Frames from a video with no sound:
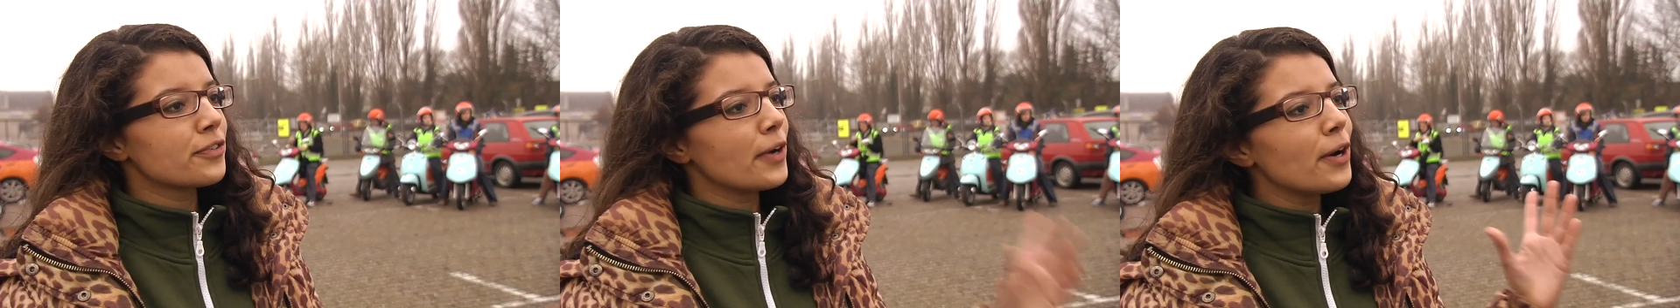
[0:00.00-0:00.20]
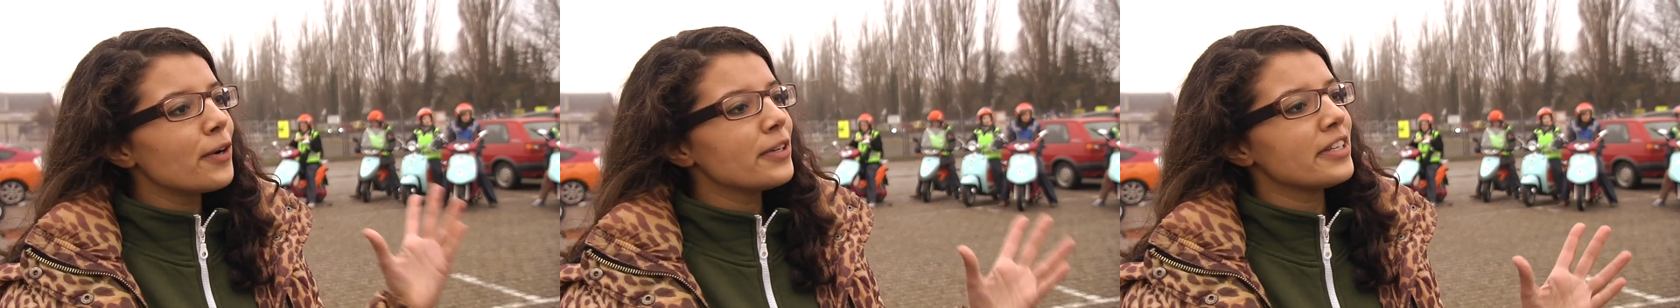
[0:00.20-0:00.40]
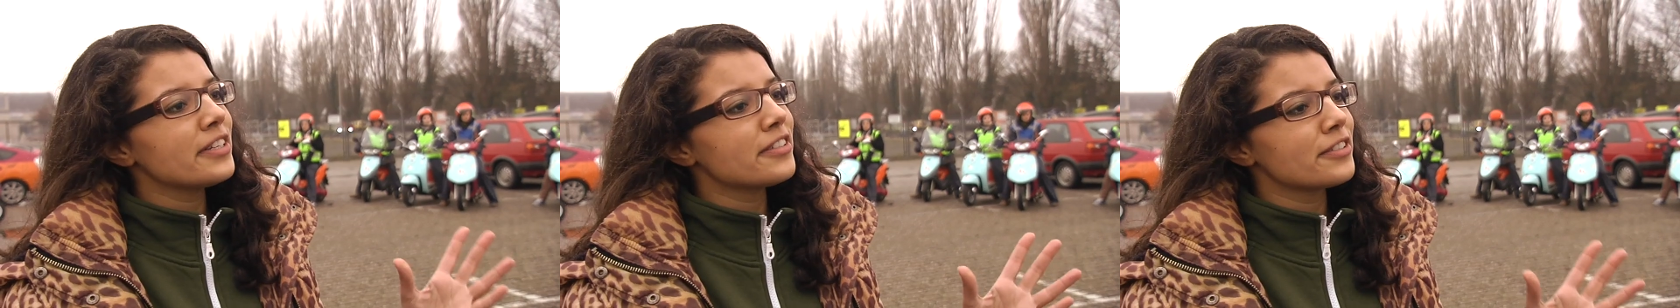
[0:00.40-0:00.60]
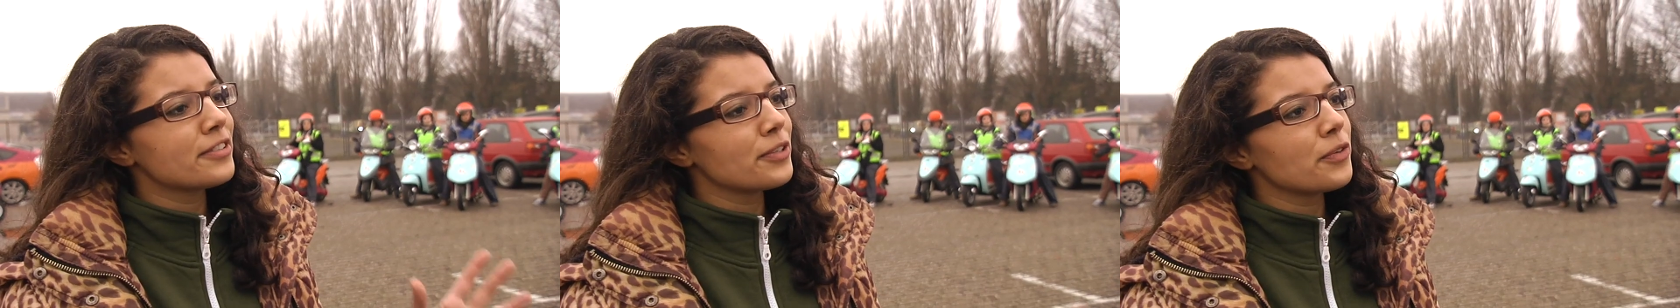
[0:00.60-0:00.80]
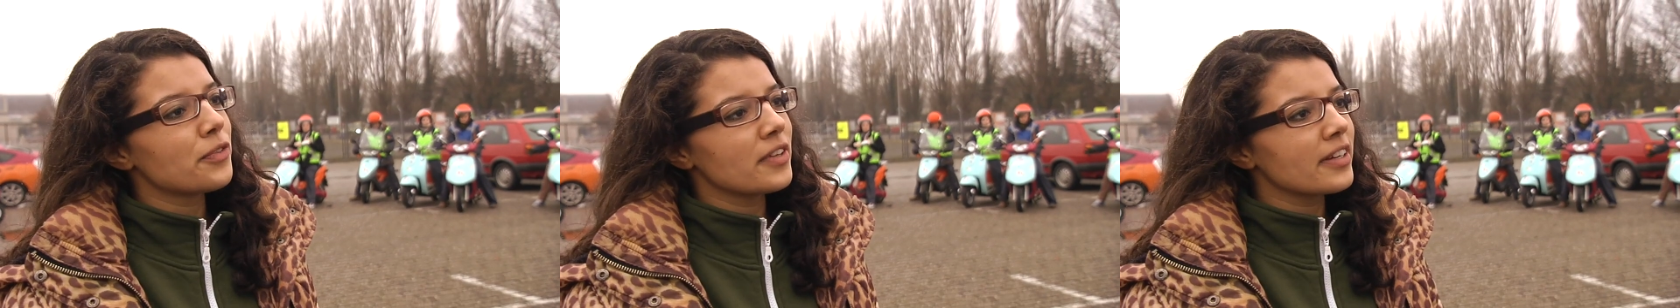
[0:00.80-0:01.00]
the roadies
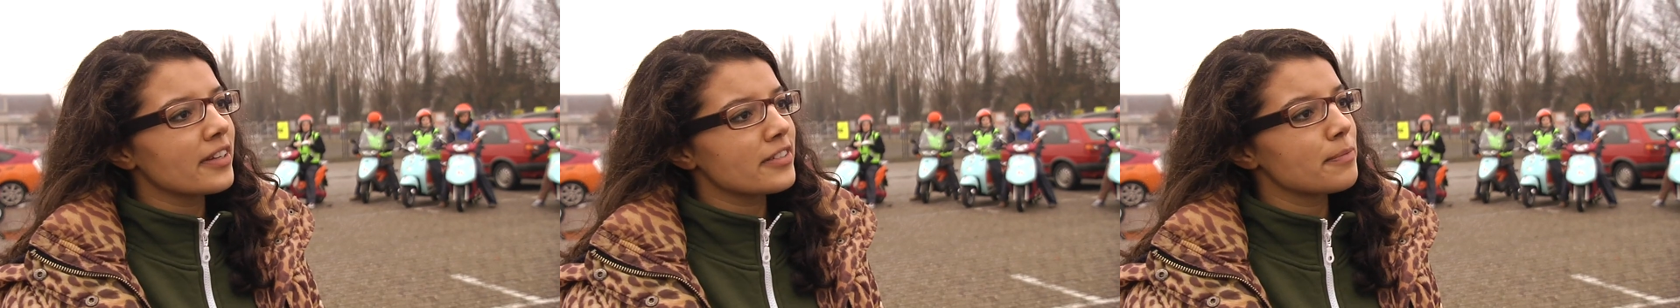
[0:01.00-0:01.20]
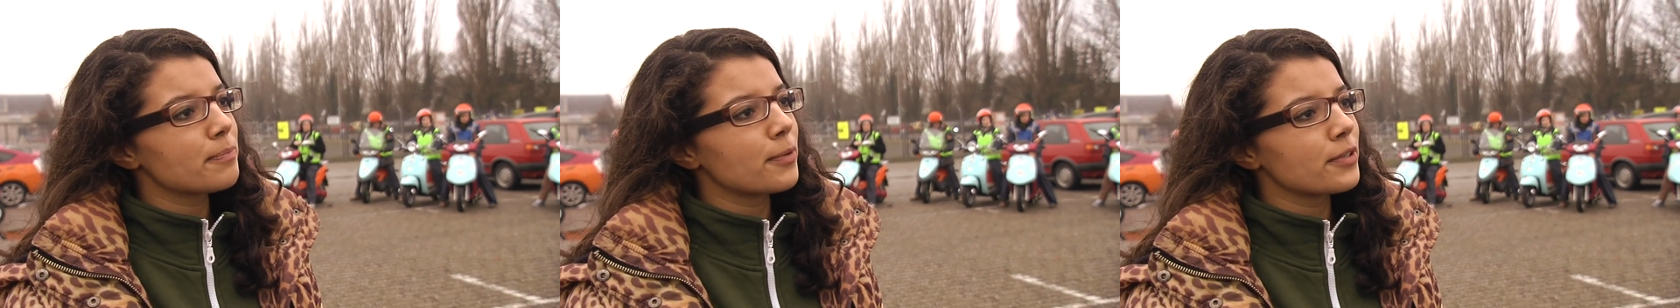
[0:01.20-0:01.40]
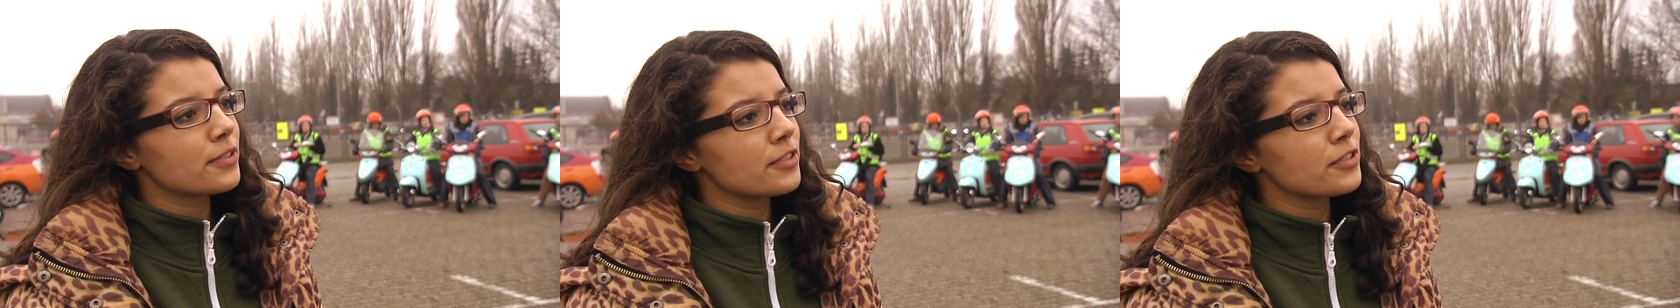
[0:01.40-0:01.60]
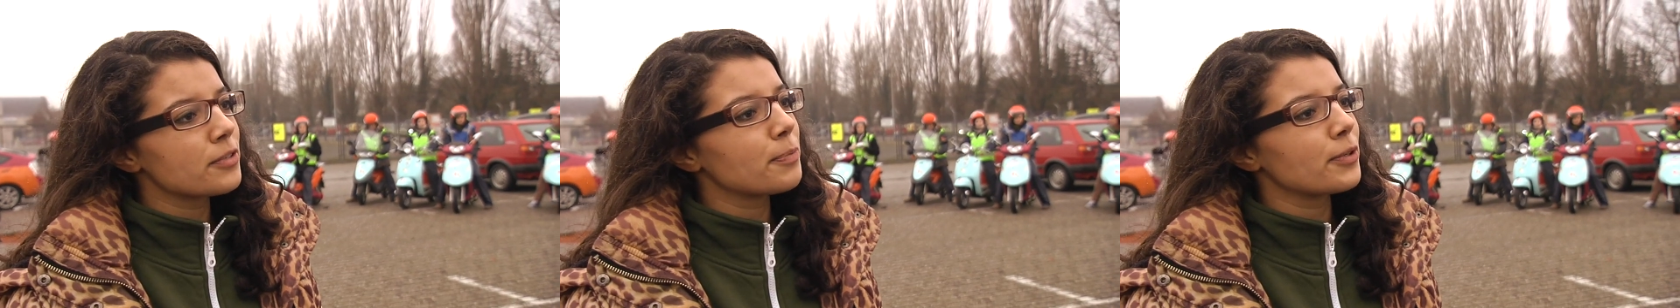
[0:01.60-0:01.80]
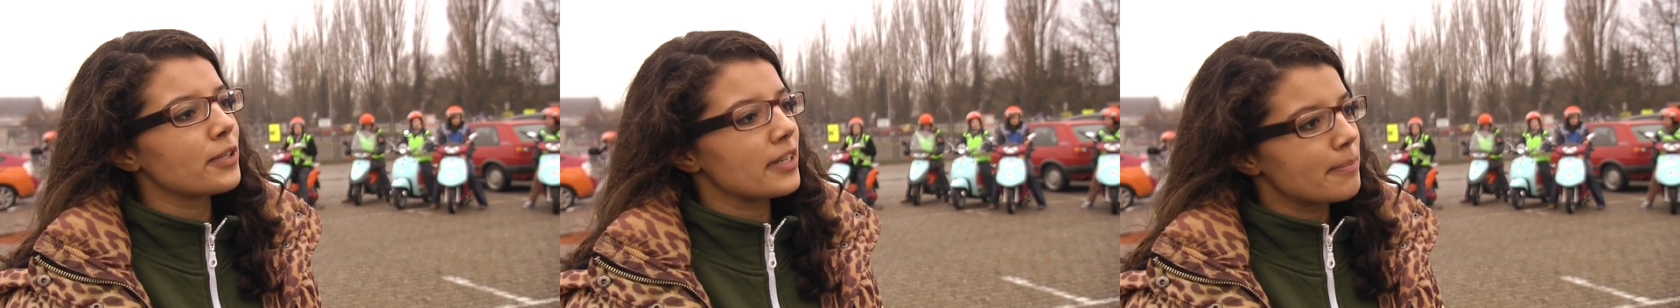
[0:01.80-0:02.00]
do you think is important
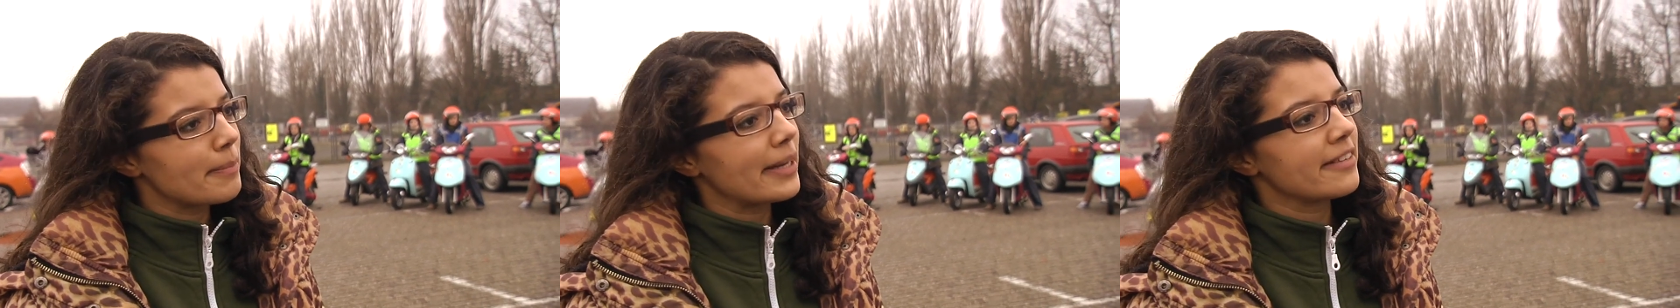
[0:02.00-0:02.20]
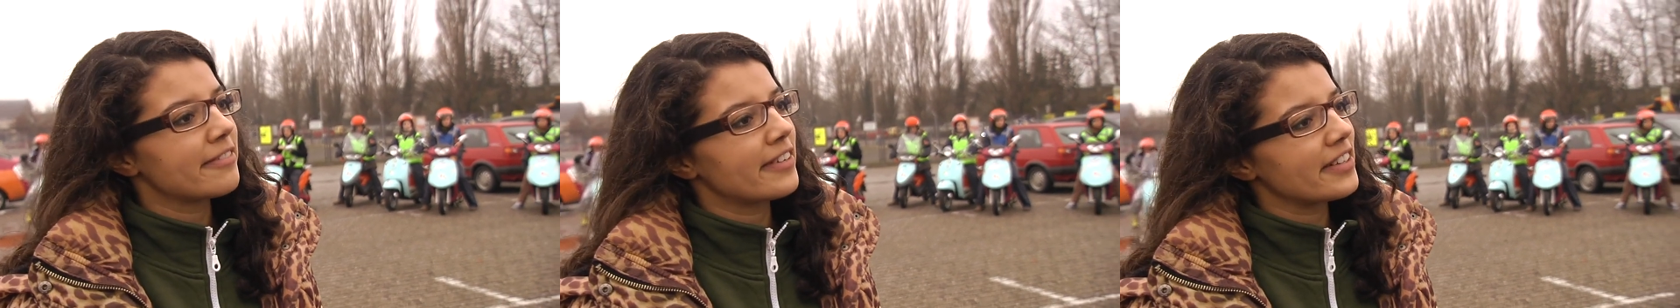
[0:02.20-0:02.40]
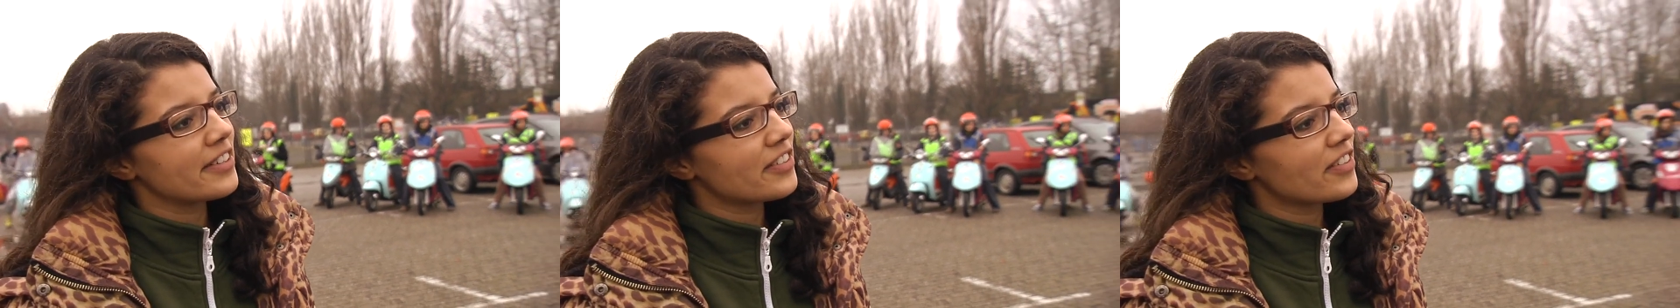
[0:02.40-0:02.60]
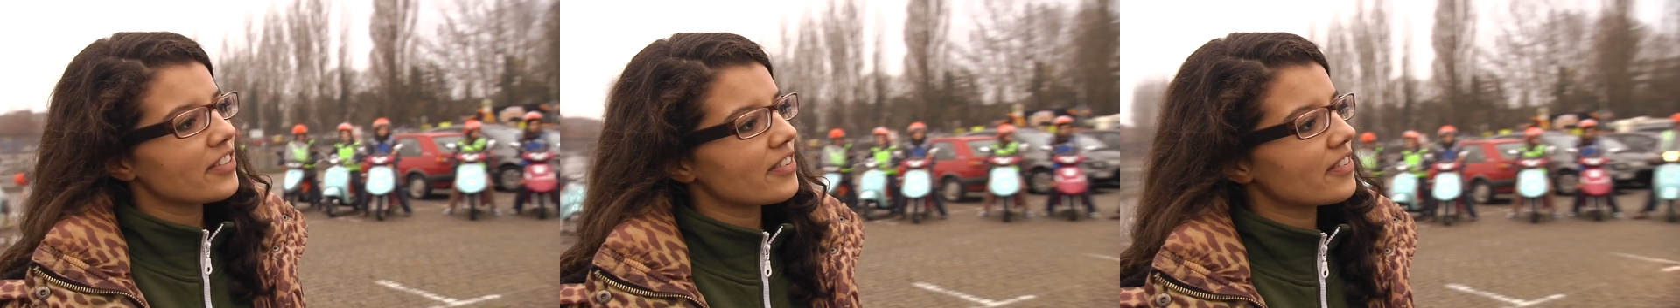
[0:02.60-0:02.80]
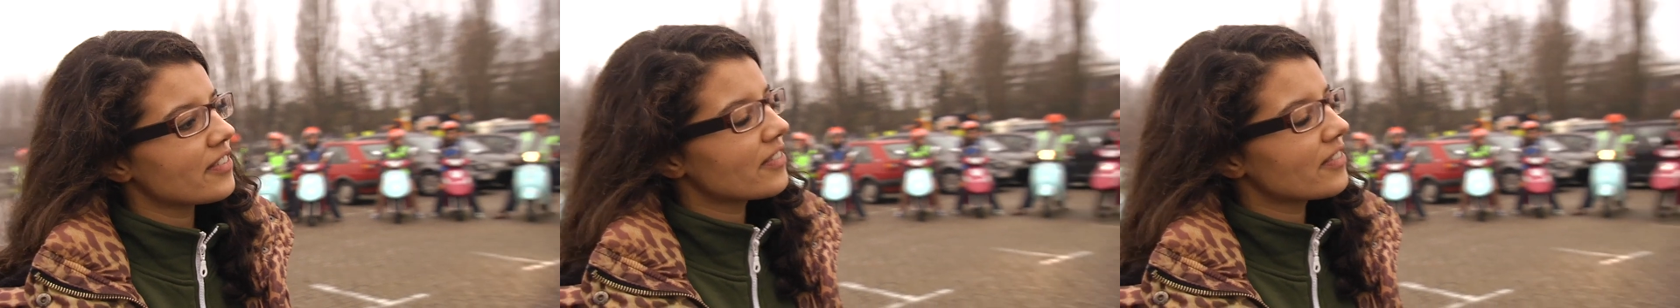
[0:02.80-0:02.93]
to put in a manifest?